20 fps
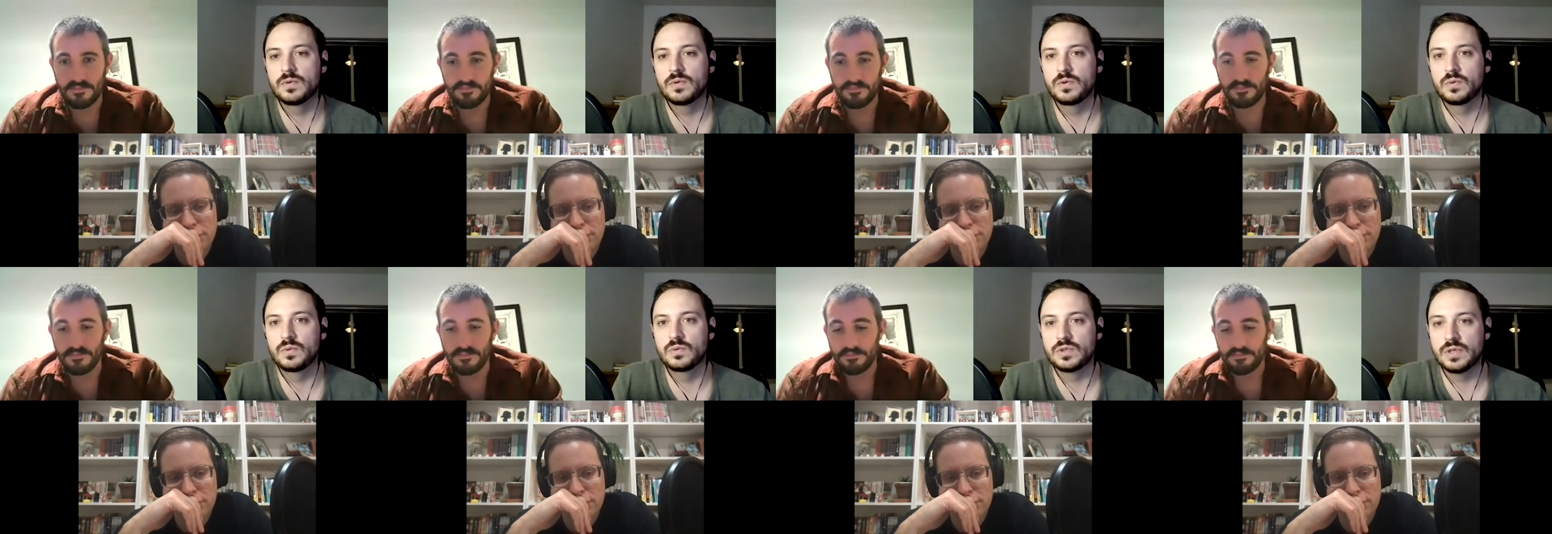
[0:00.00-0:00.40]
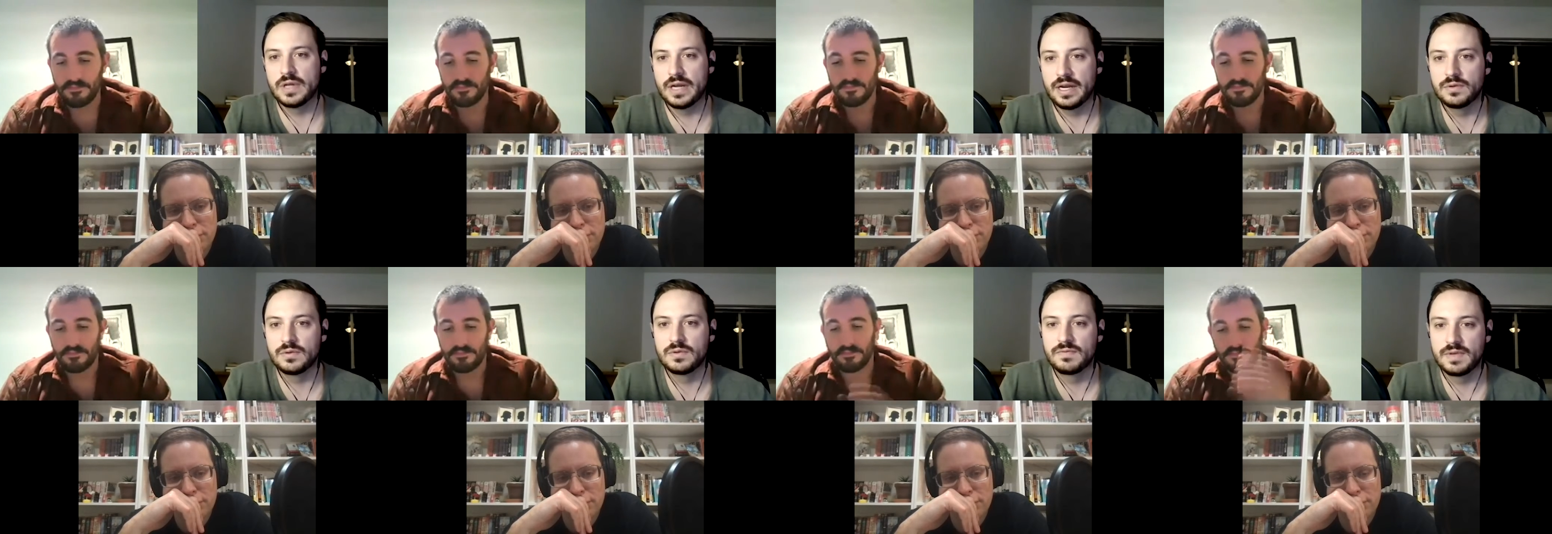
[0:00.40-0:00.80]
Speaker 1: who
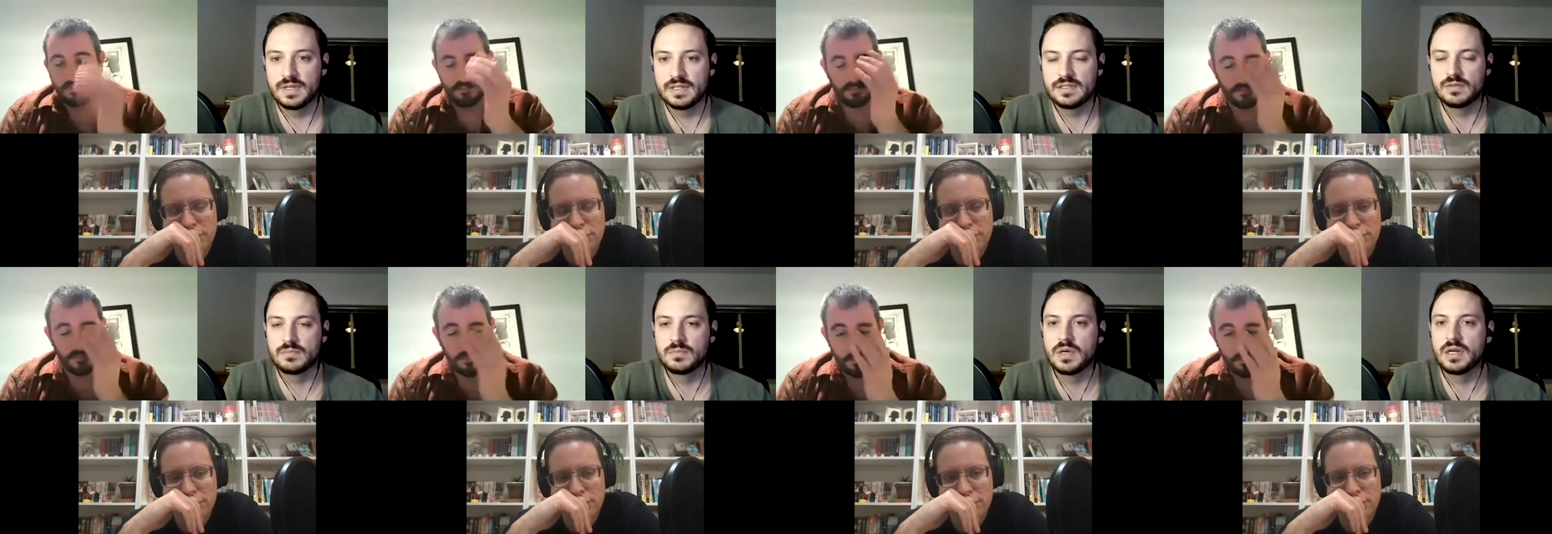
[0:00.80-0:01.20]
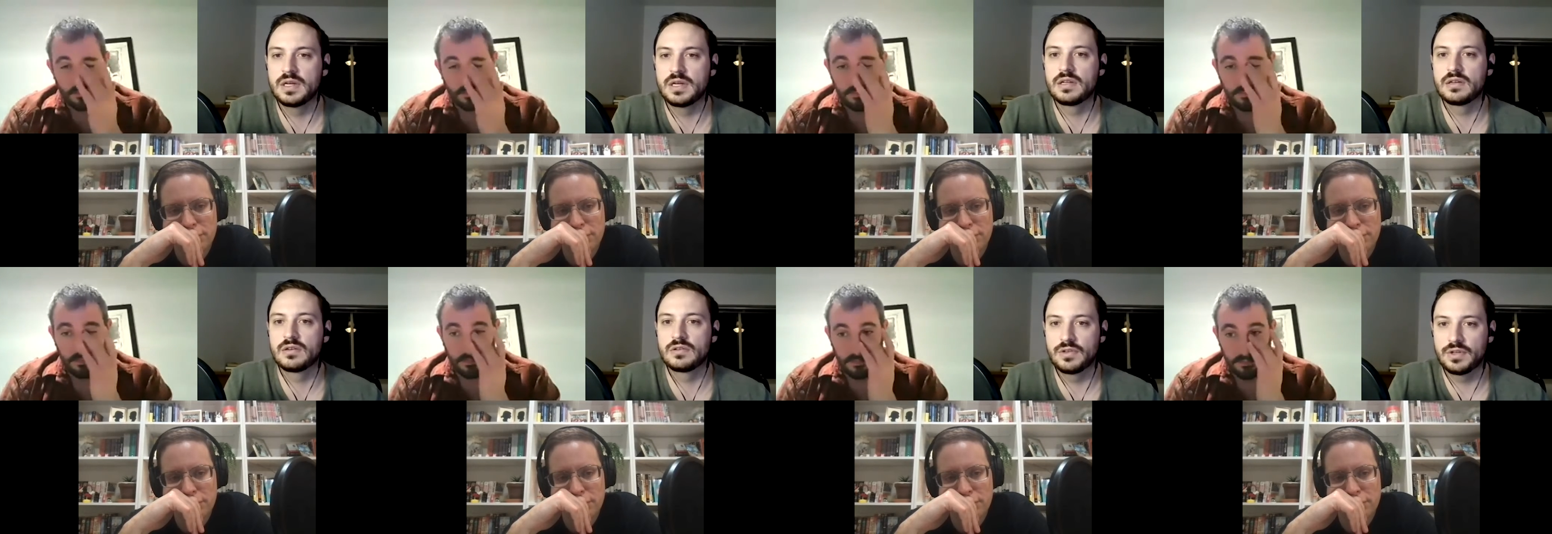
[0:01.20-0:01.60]
try to invest their
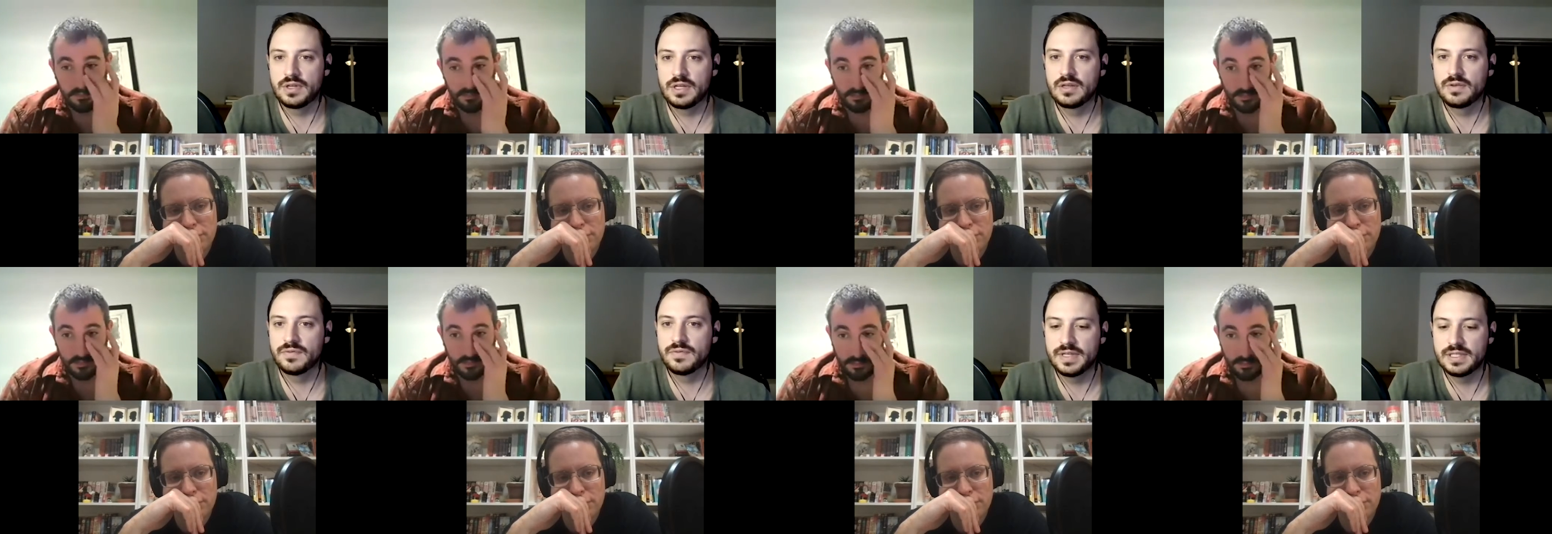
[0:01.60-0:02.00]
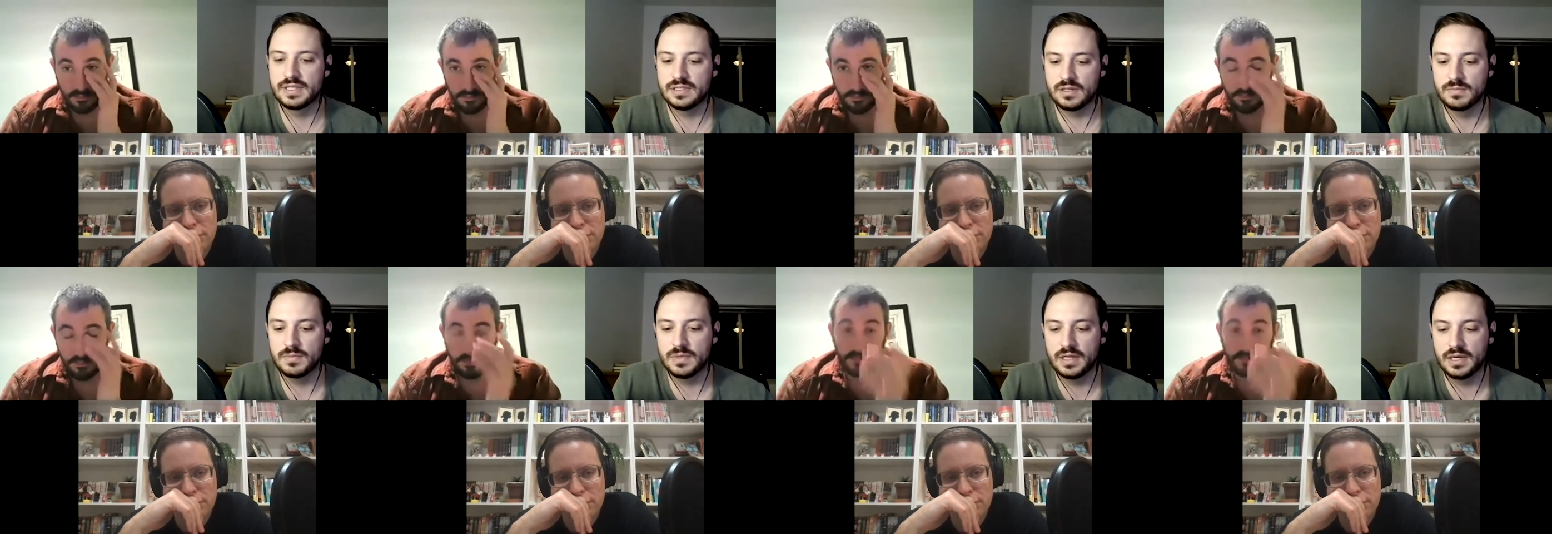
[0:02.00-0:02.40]
money and are looking to invest
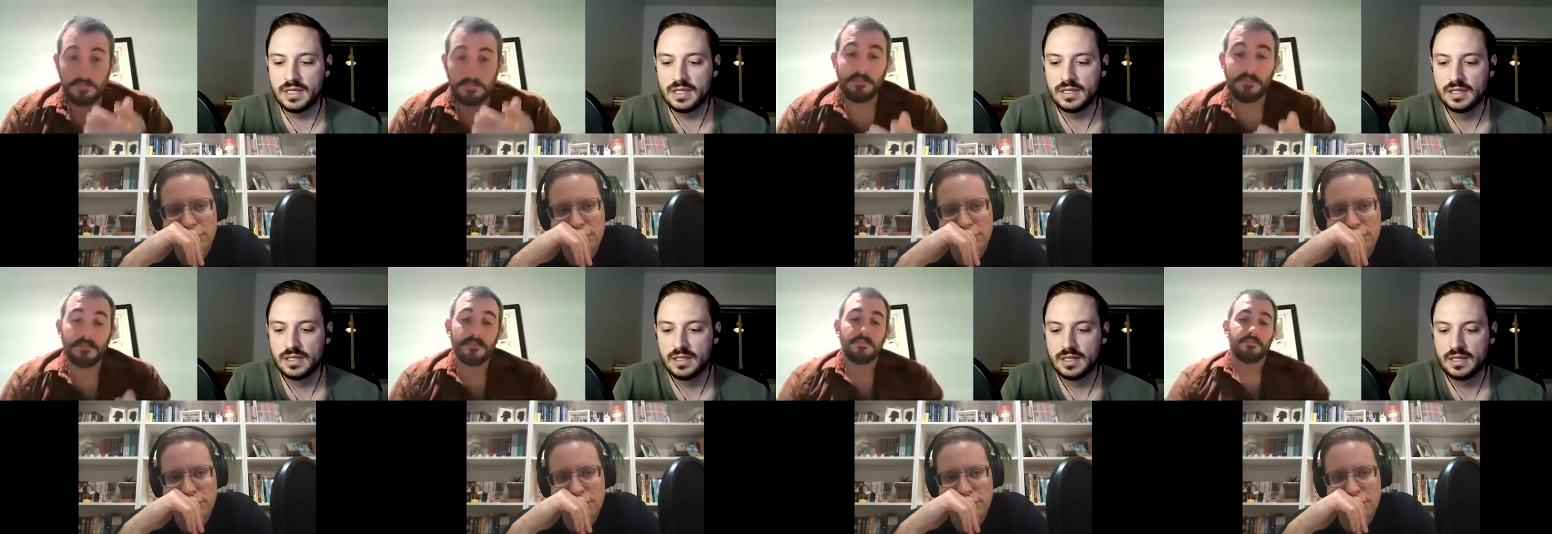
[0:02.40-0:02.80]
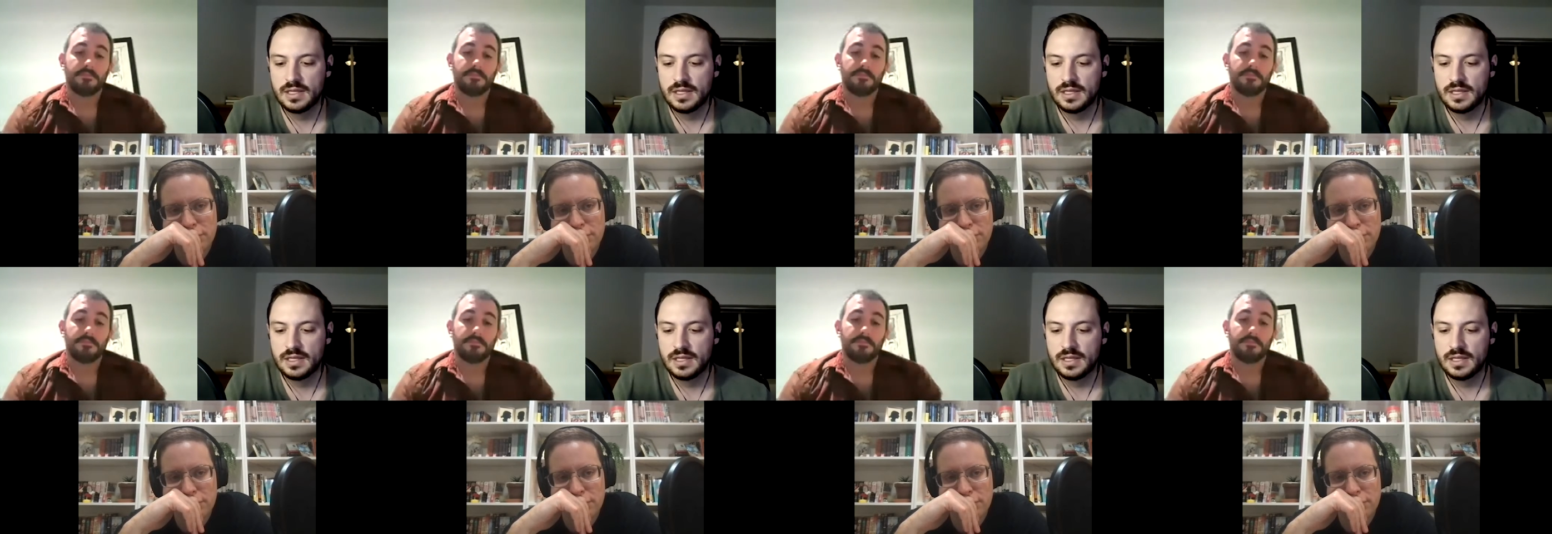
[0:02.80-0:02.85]
their money.